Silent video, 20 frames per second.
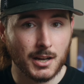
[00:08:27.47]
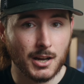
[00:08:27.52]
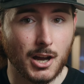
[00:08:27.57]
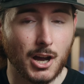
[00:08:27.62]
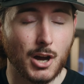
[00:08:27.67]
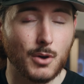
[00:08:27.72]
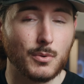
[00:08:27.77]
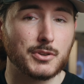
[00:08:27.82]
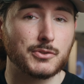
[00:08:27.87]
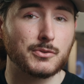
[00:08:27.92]

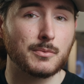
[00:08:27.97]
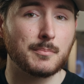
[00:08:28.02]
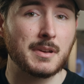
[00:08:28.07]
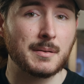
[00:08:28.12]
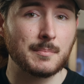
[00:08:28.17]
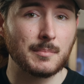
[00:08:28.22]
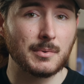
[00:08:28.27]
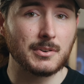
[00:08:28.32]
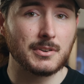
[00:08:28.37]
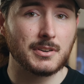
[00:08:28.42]
always
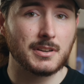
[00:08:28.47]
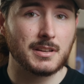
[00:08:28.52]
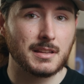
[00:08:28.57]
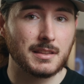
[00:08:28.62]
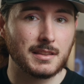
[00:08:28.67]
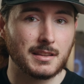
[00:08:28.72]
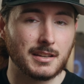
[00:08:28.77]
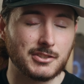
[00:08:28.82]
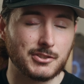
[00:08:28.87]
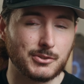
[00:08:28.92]
remember
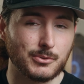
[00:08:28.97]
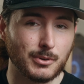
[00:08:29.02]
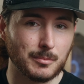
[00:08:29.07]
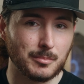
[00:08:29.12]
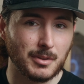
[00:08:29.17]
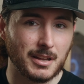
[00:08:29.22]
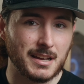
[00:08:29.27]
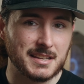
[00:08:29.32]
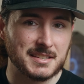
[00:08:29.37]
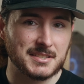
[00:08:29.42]
that you are
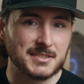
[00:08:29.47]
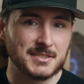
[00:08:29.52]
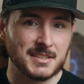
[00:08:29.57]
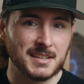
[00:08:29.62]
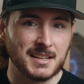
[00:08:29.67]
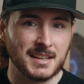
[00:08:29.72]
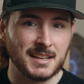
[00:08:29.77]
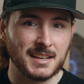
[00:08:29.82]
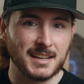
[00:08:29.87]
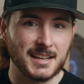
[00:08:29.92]
blessed
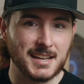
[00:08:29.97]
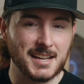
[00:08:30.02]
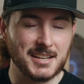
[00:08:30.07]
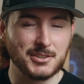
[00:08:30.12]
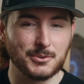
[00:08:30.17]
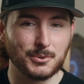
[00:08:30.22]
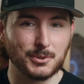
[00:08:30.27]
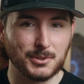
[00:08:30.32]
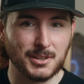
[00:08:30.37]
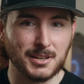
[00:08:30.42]
and
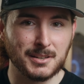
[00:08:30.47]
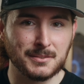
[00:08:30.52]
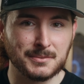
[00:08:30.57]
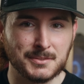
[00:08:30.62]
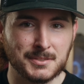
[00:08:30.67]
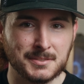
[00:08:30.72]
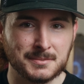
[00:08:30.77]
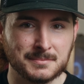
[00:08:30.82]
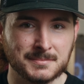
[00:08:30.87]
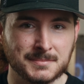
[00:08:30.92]
you are loved.
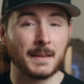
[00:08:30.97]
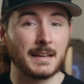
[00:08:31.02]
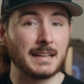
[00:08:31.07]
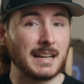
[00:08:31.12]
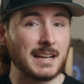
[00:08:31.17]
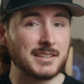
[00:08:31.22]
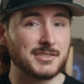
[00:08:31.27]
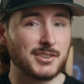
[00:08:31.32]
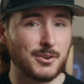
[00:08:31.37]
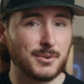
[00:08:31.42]
And
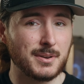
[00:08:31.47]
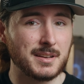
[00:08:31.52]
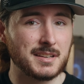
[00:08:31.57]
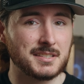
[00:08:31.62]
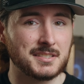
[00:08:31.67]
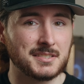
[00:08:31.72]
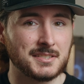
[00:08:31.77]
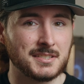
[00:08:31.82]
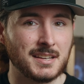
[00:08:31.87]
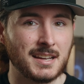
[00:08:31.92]
as
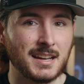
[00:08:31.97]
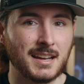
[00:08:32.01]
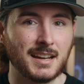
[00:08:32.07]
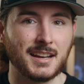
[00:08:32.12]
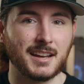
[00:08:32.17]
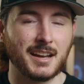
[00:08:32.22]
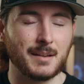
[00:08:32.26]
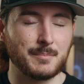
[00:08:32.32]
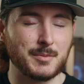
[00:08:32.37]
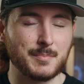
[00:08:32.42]
always,
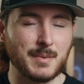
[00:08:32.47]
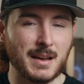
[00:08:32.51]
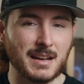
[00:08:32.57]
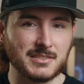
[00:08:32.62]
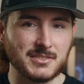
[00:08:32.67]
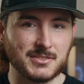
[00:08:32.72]
I'll be back